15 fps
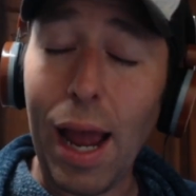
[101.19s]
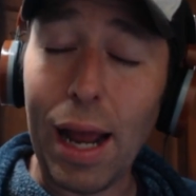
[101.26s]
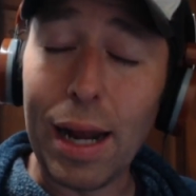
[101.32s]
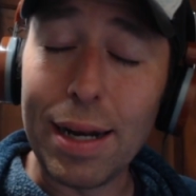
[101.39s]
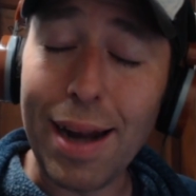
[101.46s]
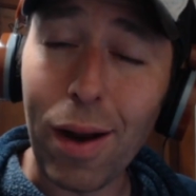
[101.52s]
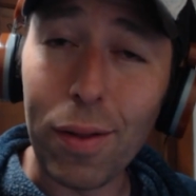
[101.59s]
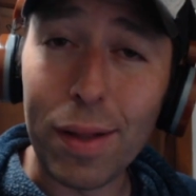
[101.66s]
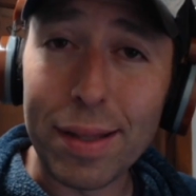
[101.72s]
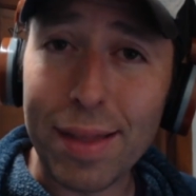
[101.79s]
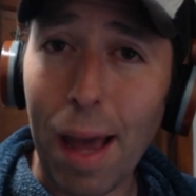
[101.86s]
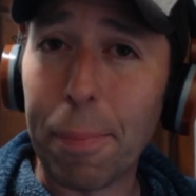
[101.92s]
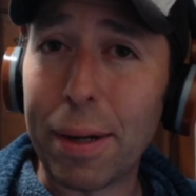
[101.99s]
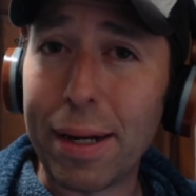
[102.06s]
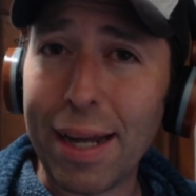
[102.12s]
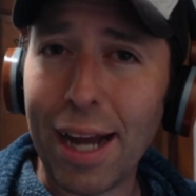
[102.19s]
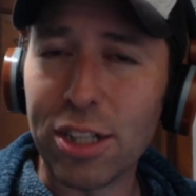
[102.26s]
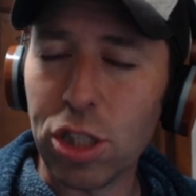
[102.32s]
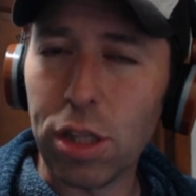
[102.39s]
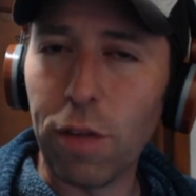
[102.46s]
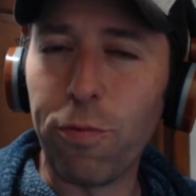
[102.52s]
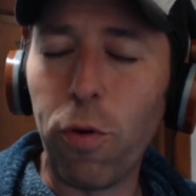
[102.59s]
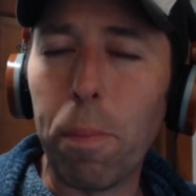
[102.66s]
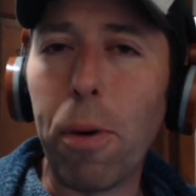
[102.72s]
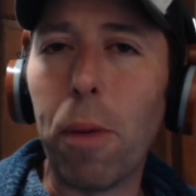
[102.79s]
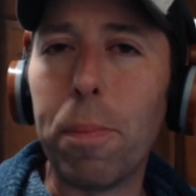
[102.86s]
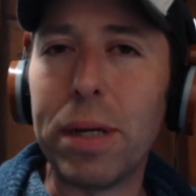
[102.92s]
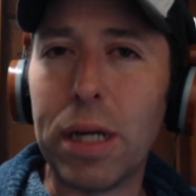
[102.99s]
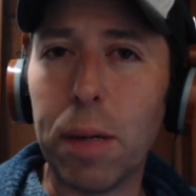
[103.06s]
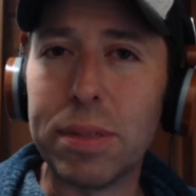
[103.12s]
Not only that, but catching the football
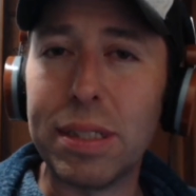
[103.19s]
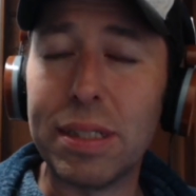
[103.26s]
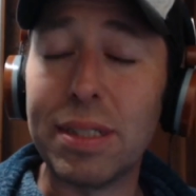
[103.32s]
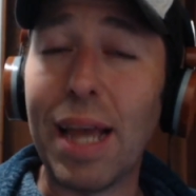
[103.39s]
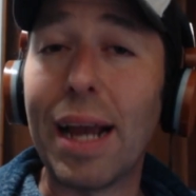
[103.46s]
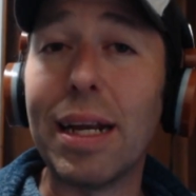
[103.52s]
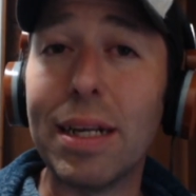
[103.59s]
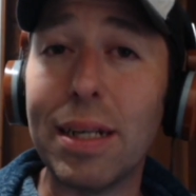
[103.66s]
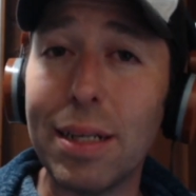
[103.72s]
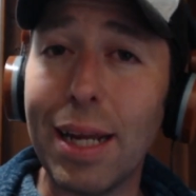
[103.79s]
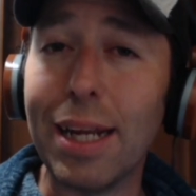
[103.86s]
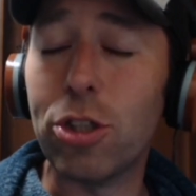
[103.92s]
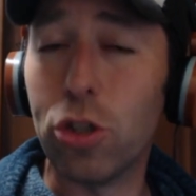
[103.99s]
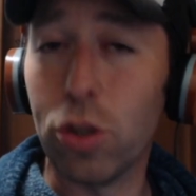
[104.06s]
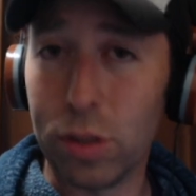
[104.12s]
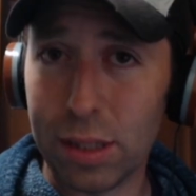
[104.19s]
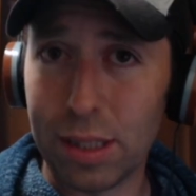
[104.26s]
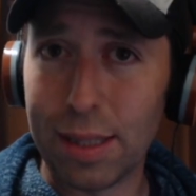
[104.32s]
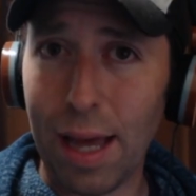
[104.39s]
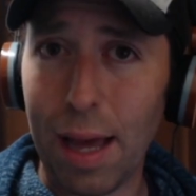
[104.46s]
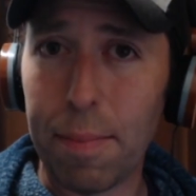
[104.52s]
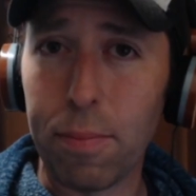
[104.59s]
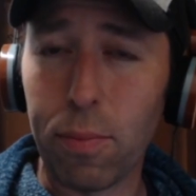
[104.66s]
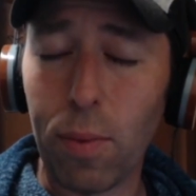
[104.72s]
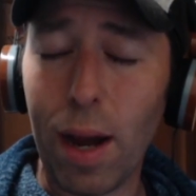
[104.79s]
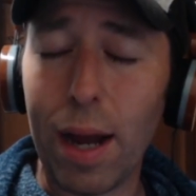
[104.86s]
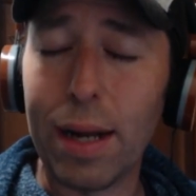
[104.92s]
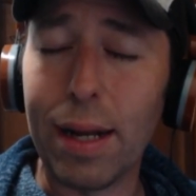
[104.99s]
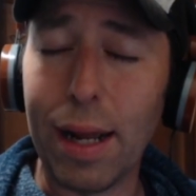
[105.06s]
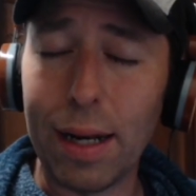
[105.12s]
becomes second nature to them,
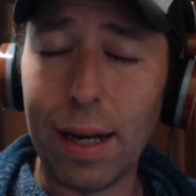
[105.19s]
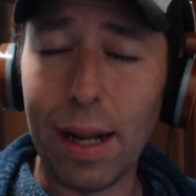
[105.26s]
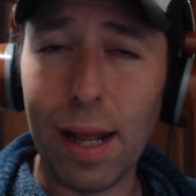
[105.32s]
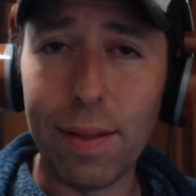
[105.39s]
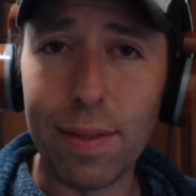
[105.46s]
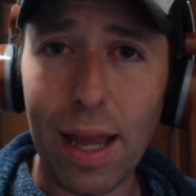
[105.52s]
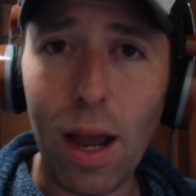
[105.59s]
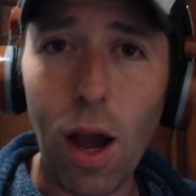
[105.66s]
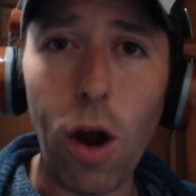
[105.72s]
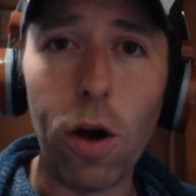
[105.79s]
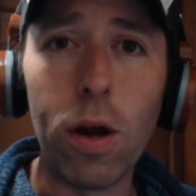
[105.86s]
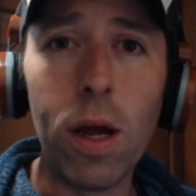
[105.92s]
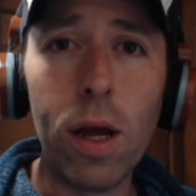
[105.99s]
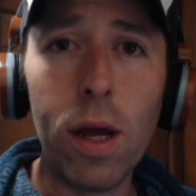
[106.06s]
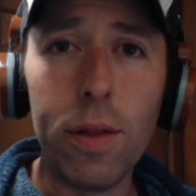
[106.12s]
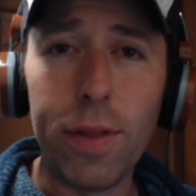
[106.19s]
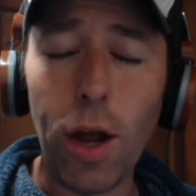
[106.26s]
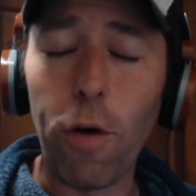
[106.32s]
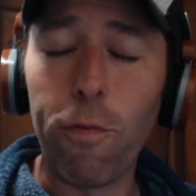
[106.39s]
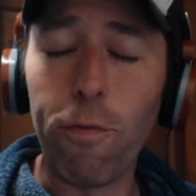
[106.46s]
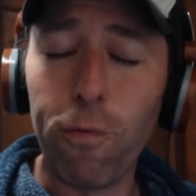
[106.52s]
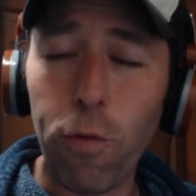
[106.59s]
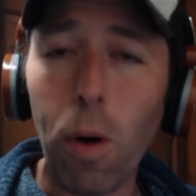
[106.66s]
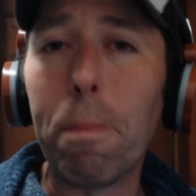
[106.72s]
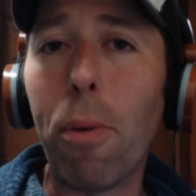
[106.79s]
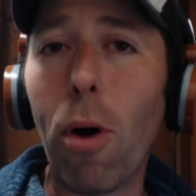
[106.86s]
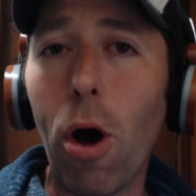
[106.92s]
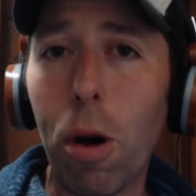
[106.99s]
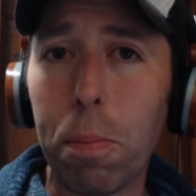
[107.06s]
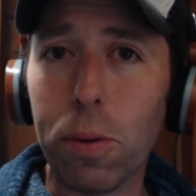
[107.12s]
right? And and they are they are
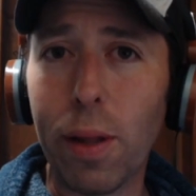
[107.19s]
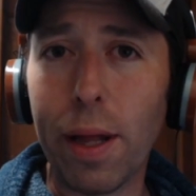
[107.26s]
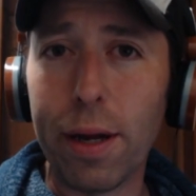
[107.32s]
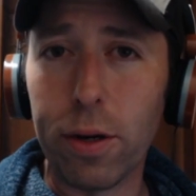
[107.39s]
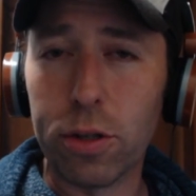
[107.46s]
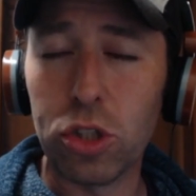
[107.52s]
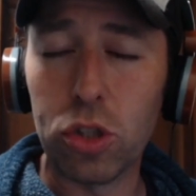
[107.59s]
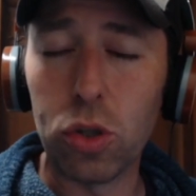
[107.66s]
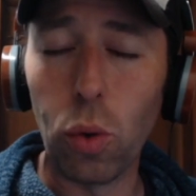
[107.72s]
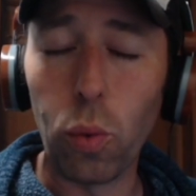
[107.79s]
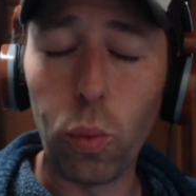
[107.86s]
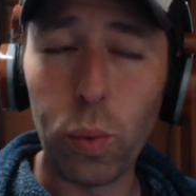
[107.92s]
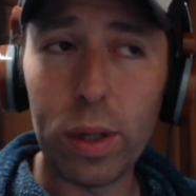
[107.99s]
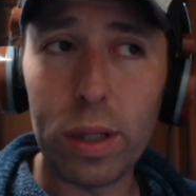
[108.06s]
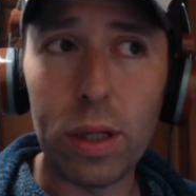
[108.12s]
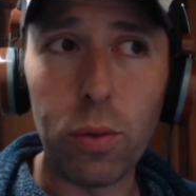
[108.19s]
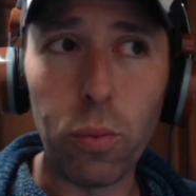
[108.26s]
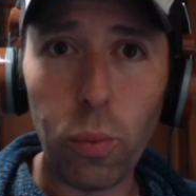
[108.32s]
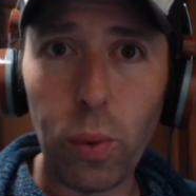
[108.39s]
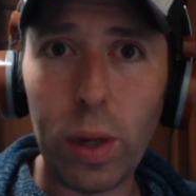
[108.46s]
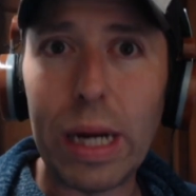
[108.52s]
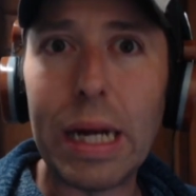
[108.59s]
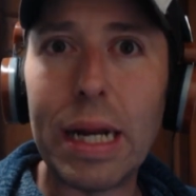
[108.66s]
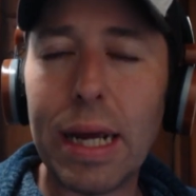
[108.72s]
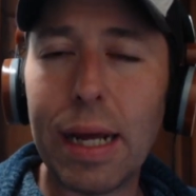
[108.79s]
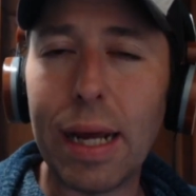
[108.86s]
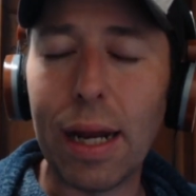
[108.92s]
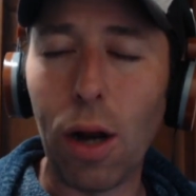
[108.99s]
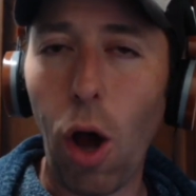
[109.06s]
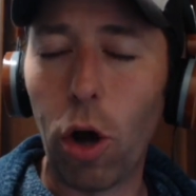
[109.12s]
football players. So really reading
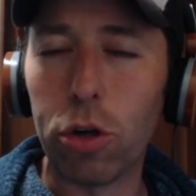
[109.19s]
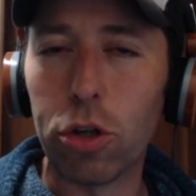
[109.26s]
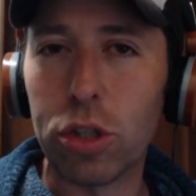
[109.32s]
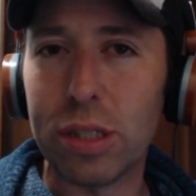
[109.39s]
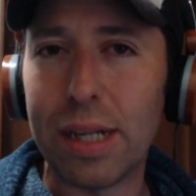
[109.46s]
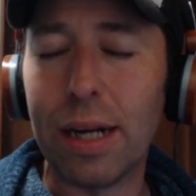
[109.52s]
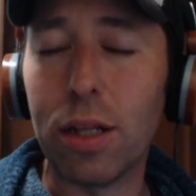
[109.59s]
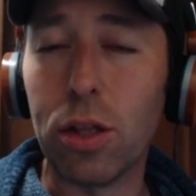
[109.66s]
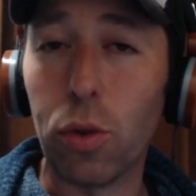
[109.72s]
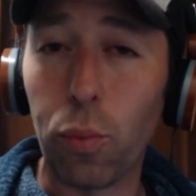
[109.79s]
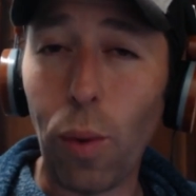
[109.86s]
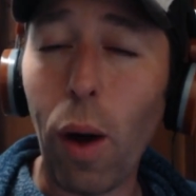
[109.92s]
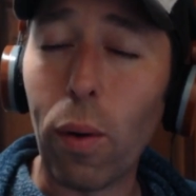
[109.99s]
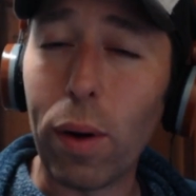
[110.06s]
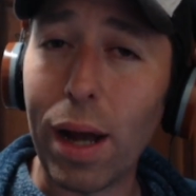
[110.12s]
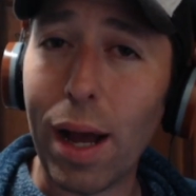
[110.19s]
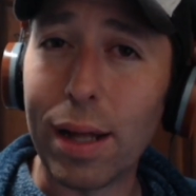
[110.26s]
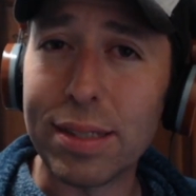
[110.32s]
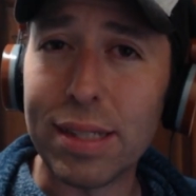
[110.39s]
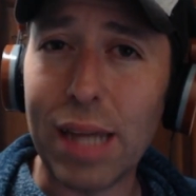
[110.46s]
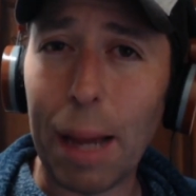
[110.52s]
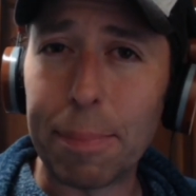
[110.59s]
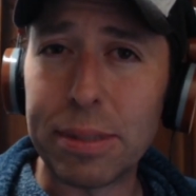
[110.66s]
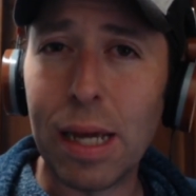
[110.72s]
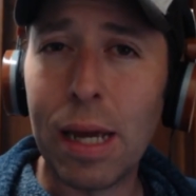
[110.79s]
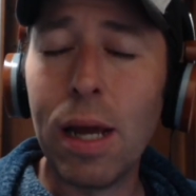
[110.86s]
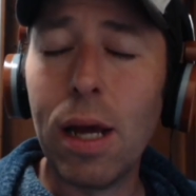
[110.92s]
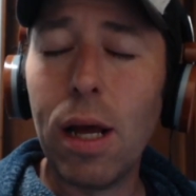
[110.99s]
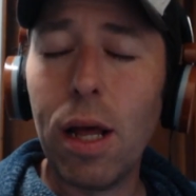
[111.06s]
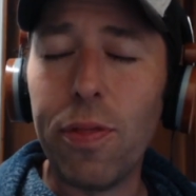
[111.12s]
and understanding the route concepts,
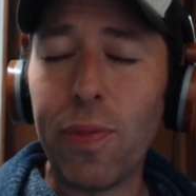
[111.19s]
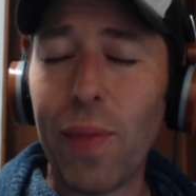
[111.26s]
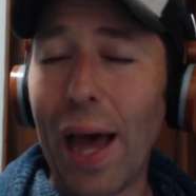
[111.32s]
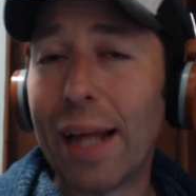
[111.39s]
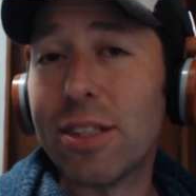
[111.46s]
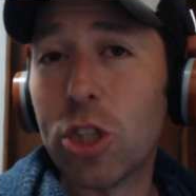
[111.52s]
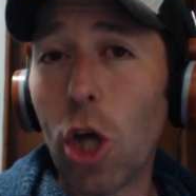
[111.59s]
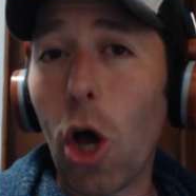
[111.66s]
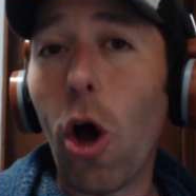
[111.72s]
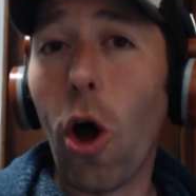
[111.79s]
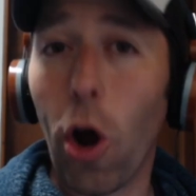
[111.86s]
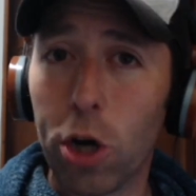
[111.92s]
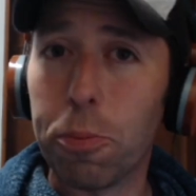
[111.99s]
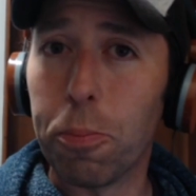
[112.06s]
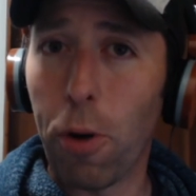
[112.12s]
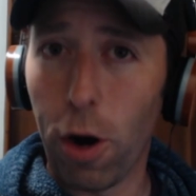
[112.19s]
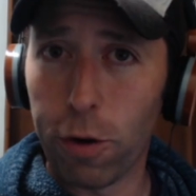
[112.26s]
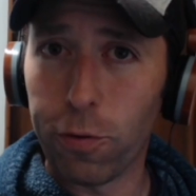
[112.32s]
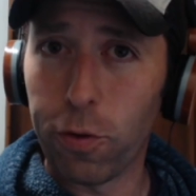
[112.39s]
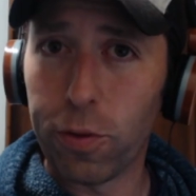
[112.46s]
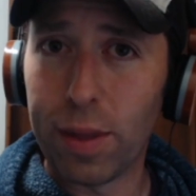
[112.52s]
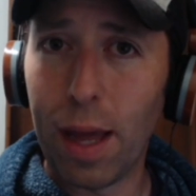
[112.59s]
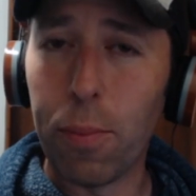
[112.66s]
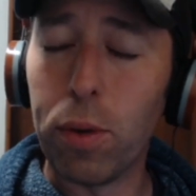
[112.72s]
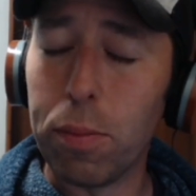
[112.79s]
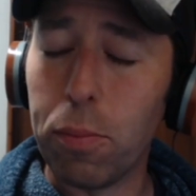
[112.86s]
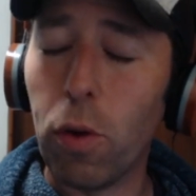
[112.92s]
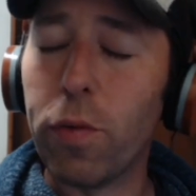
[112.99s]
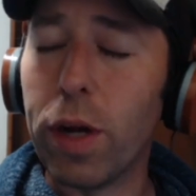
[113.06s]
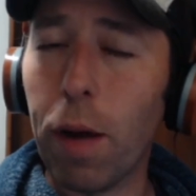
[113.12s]
that's the hard part for them when
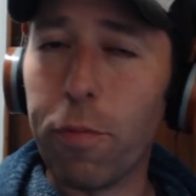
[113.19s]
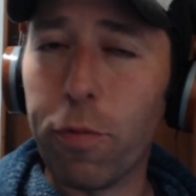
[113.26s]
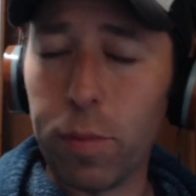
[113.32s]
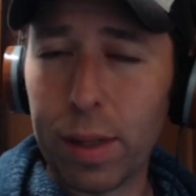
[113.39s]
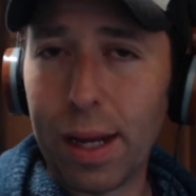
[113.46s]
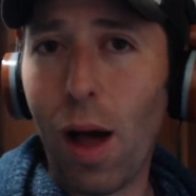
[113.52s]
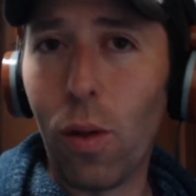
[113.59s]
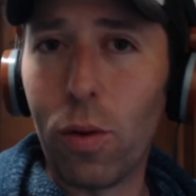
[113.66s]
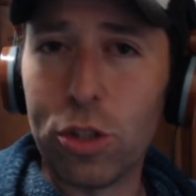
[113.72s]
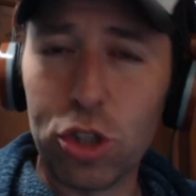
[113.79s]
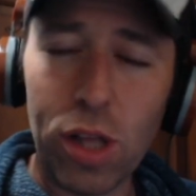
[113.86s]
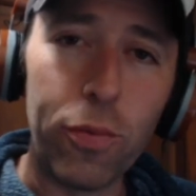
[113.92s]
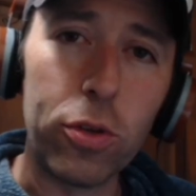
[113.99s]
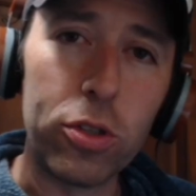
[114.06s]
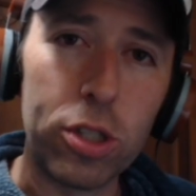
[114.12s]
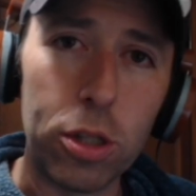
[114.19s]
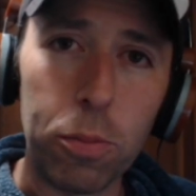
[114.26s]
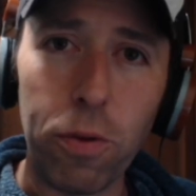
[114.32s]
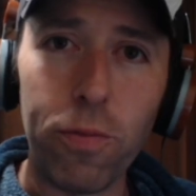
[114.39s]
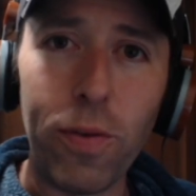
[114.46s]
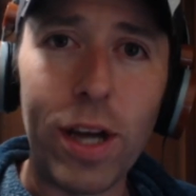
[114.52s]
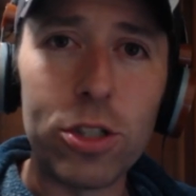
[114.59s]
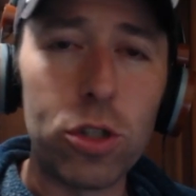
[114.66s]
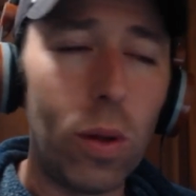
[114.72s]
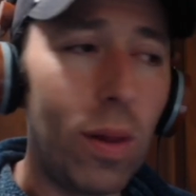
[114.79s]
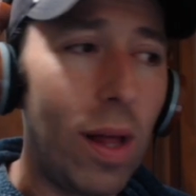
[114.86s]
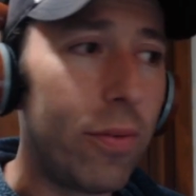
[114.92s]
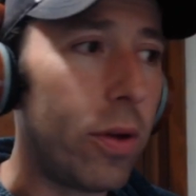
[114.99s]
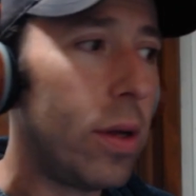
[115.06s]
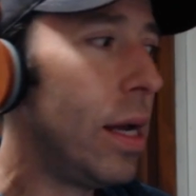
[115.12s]
moving up from the college level to the professional
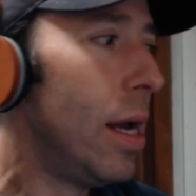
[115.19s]
level.